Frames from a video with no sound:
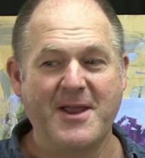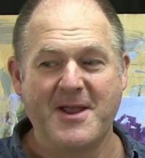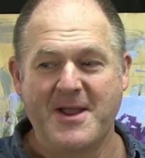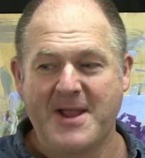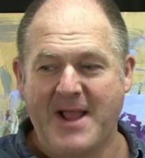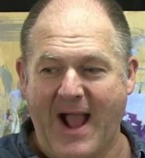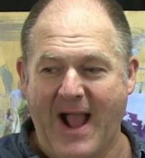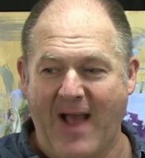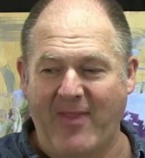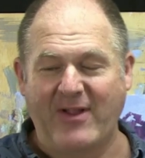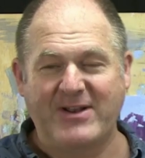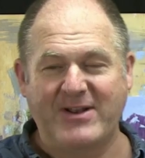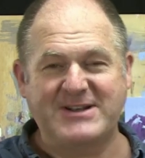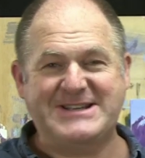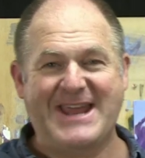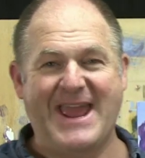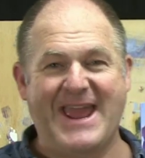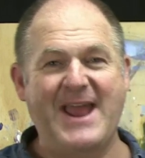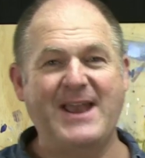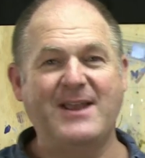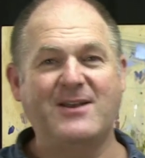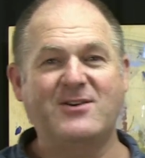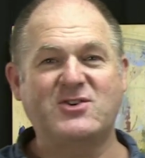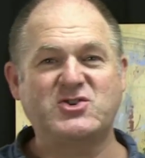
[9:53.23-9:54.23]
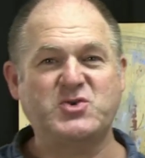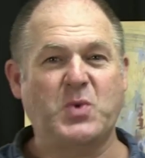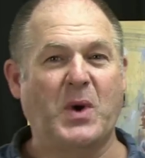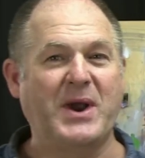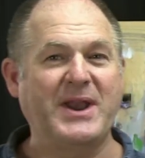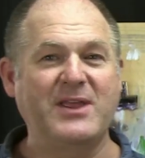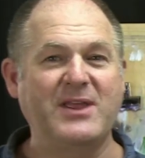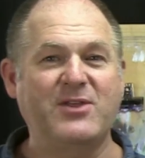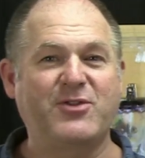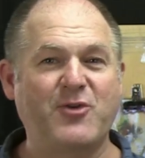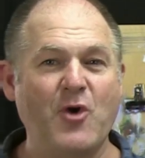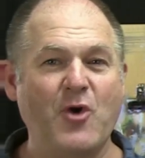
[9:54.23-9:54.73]
And then ten,
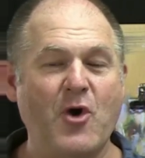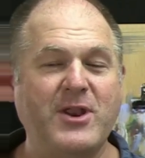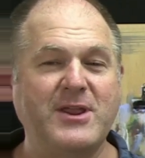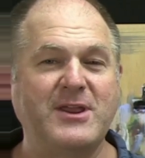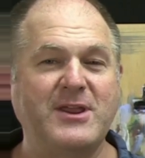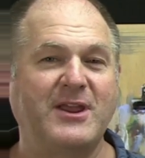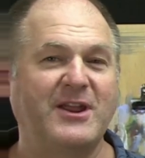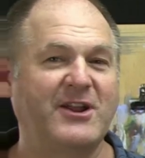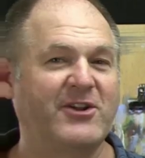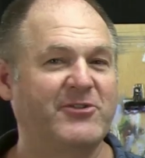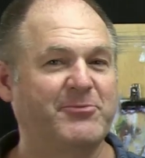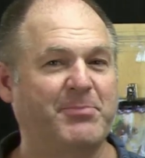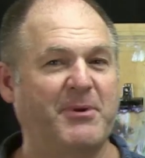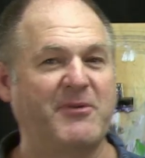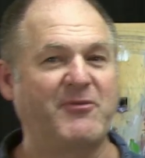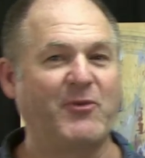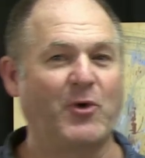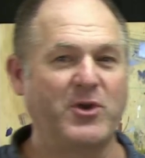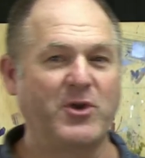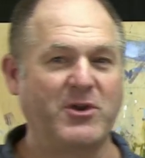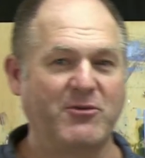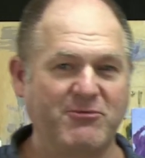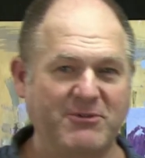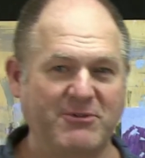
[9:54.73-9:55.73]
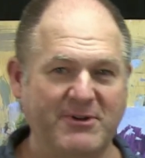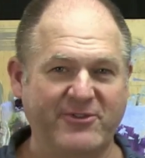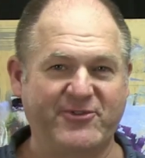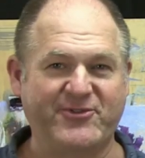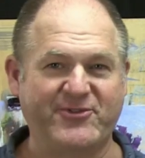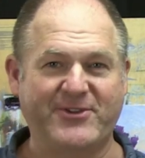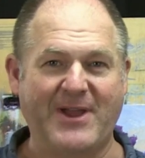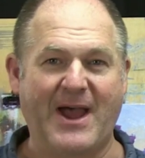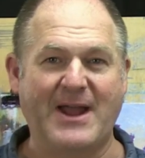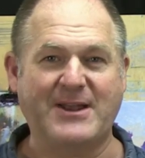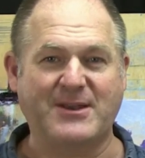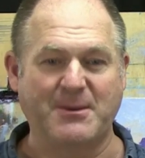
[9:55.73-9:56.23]
twenty, thirty years before you really
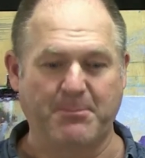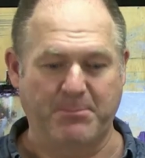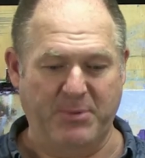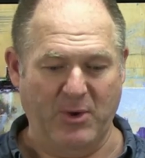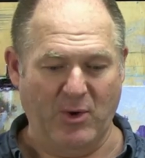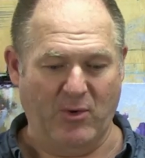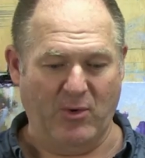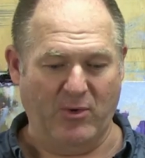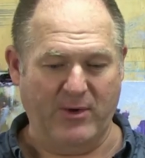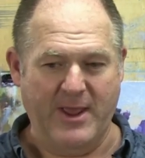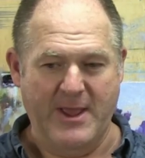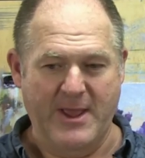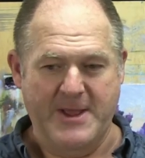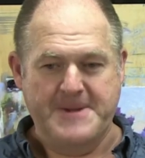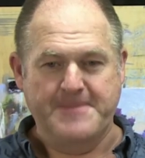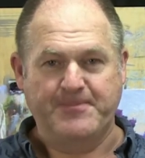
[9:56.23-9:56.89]
start to build,